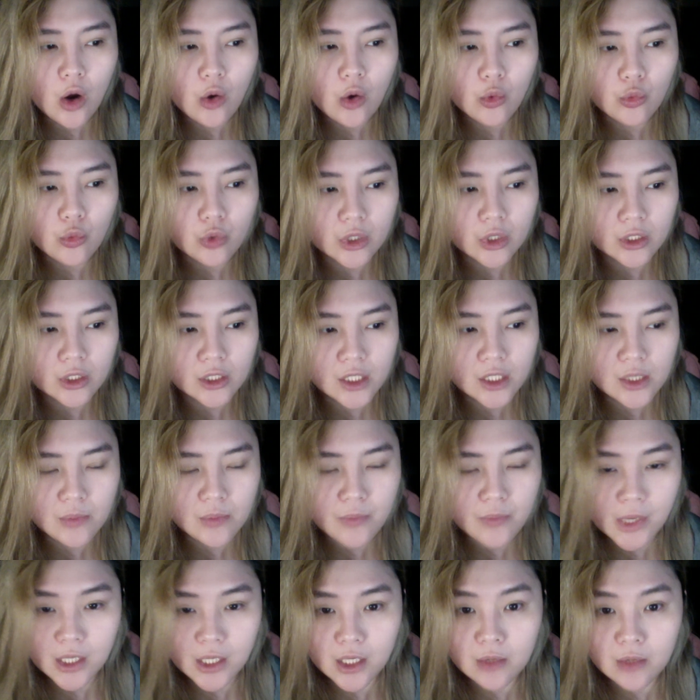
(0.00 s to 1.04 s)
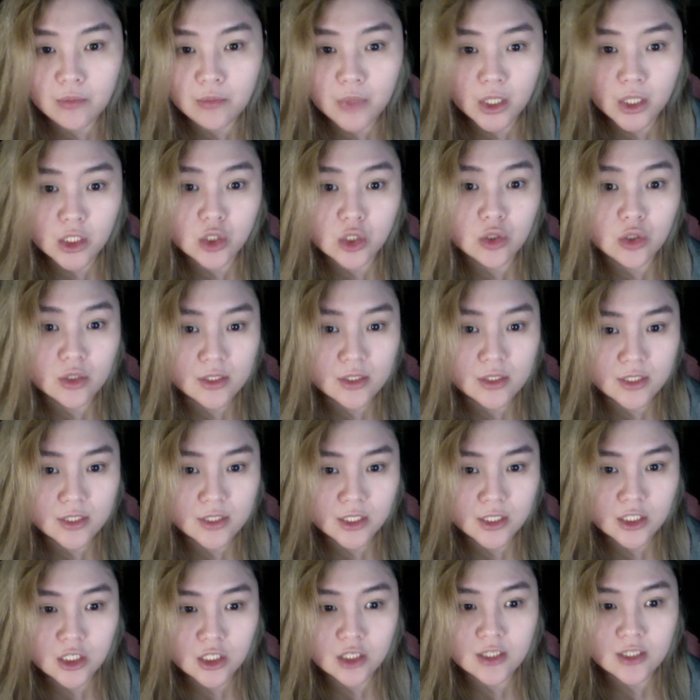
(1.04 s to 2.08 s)
really making major
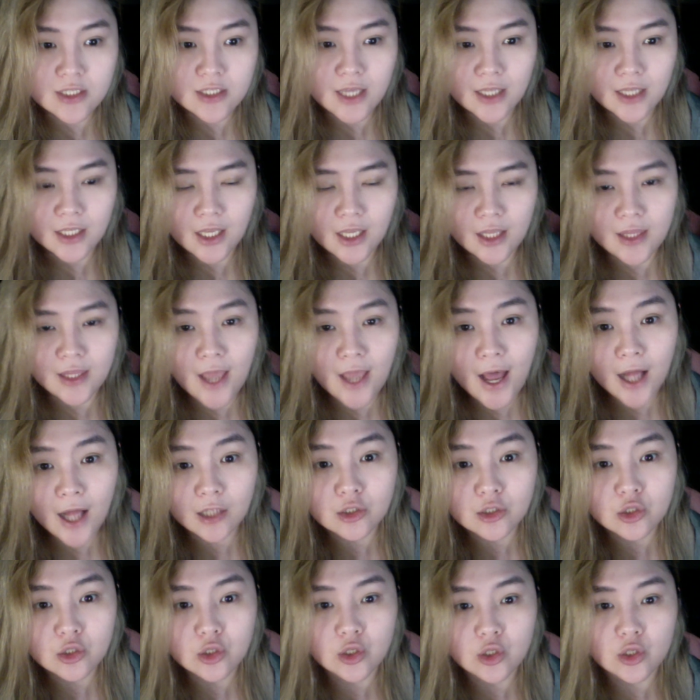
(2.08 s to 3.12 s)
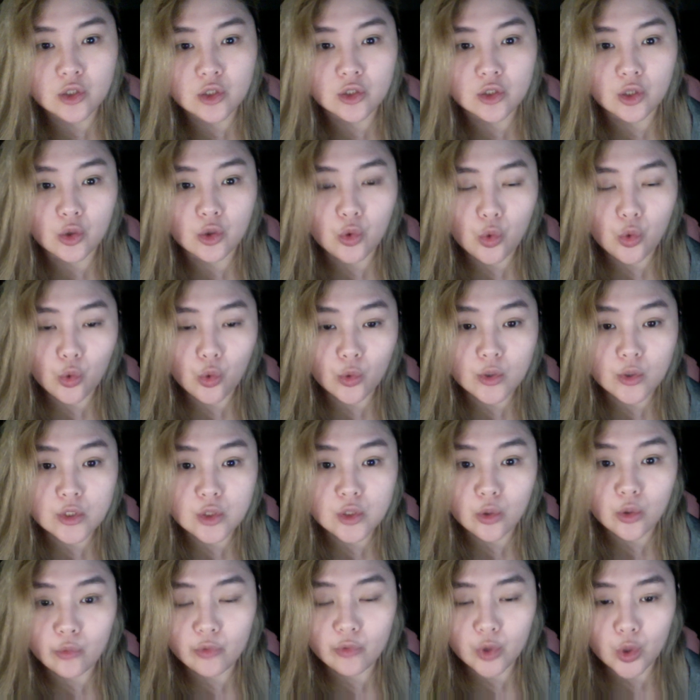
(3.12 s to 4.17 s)
decisions that can alter the course
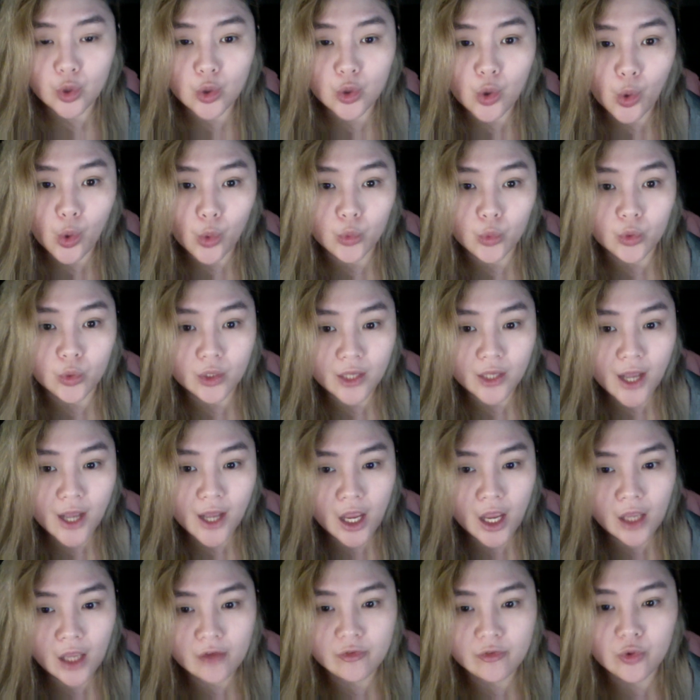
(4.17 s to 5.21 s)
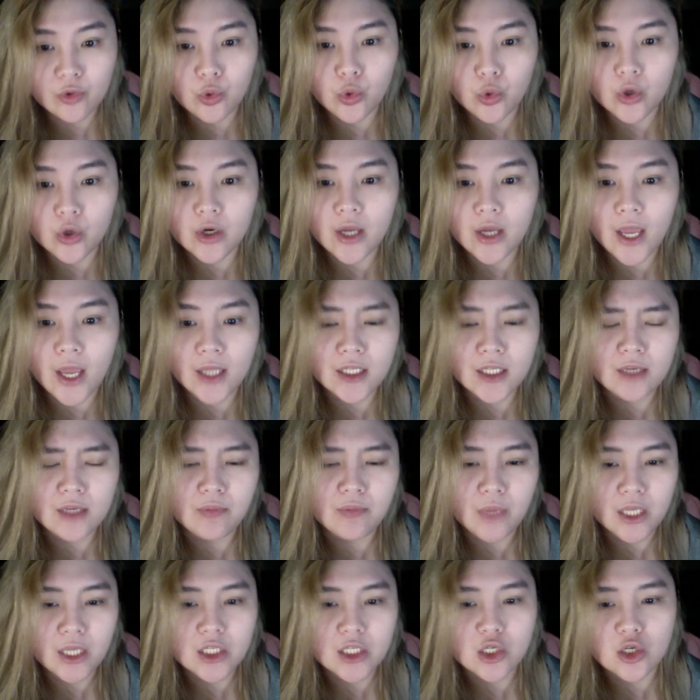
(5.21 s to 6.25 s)
of your own life or any
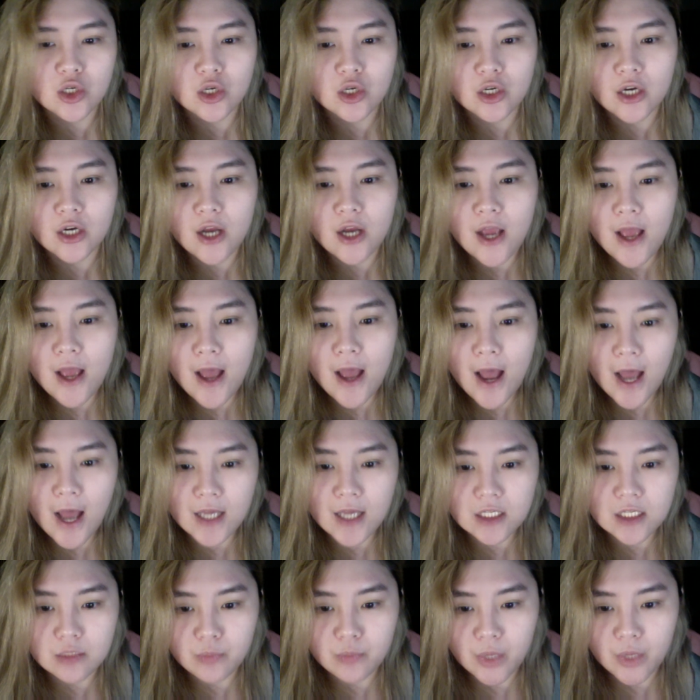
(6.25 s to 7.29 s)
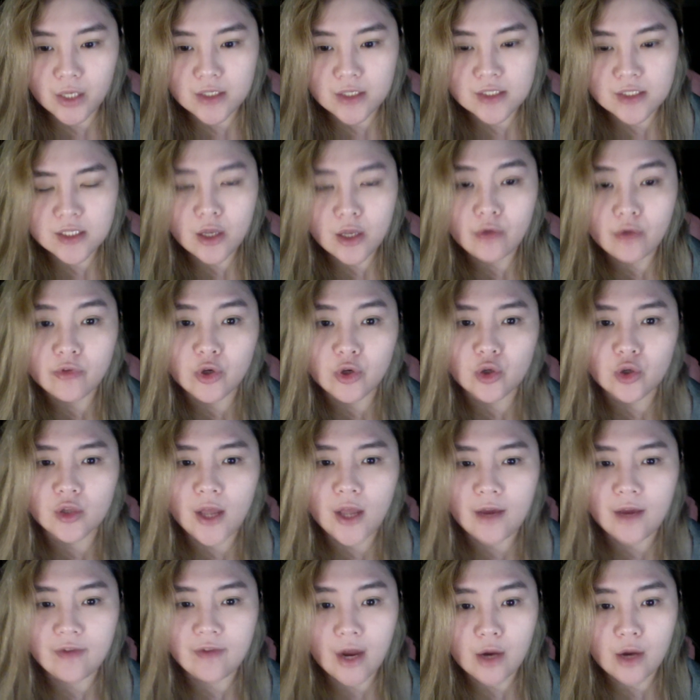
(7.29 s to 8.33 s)
major aspects of your
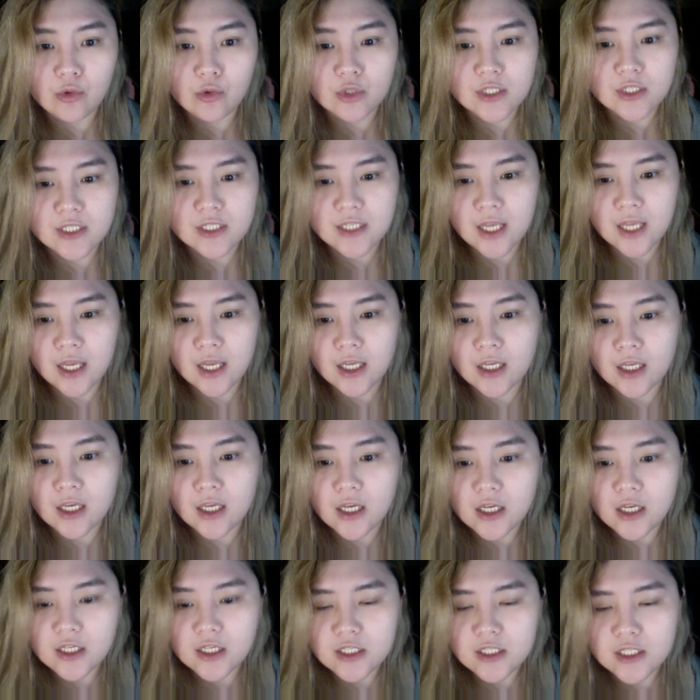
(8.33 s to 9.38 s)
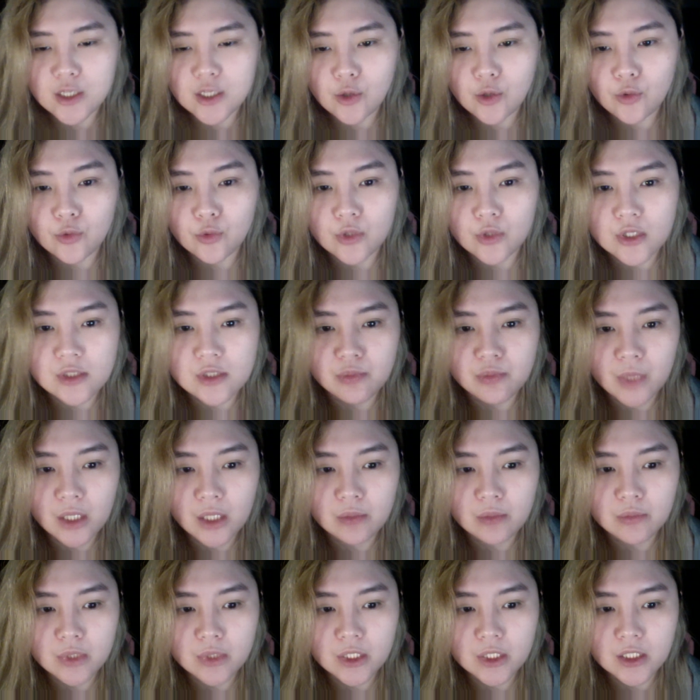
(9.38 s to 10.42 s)
life, I would say. So this may
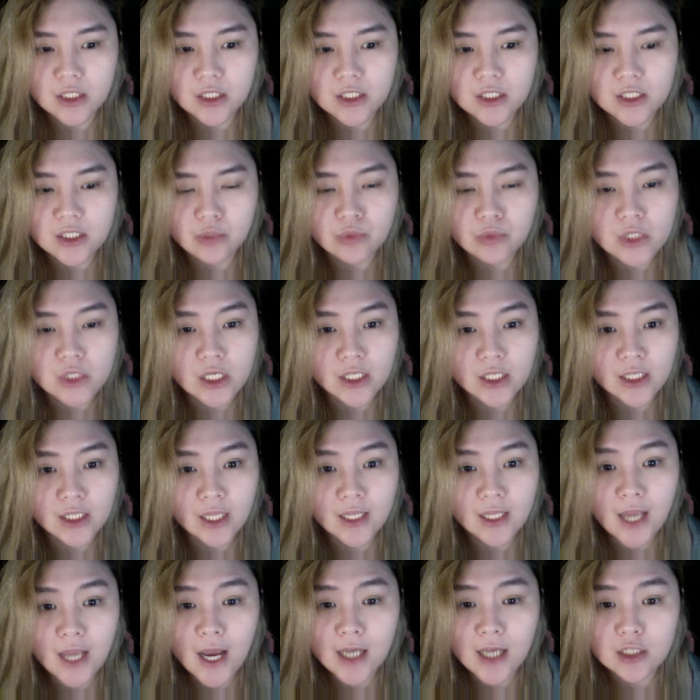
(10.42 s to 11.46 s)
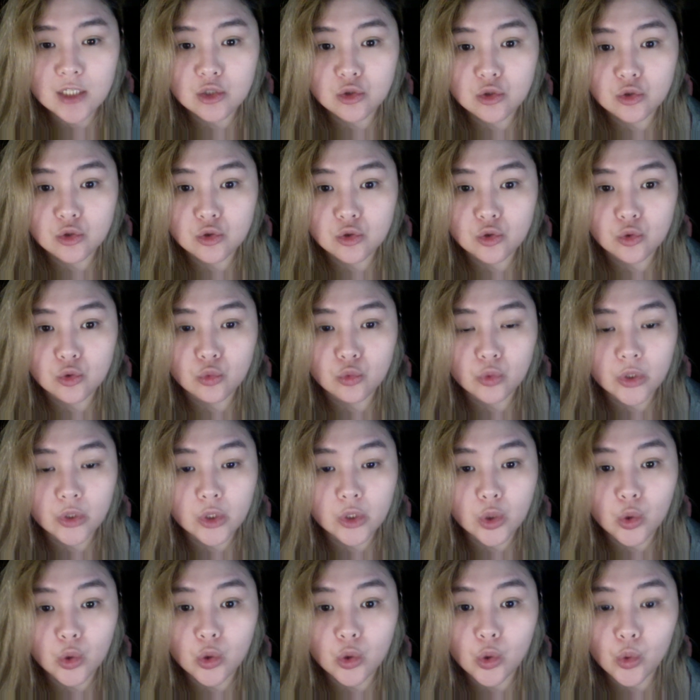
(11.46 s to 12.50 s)
be something that has to do with
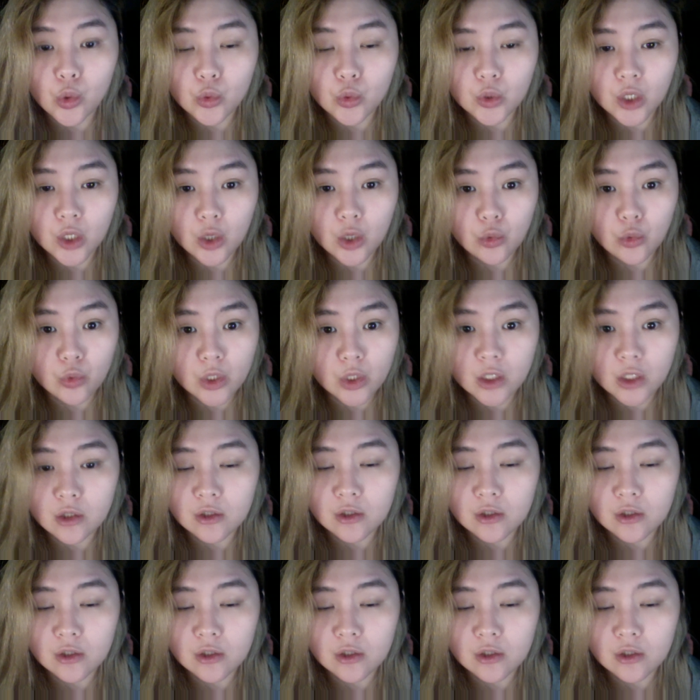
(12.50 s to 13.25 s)
your own career,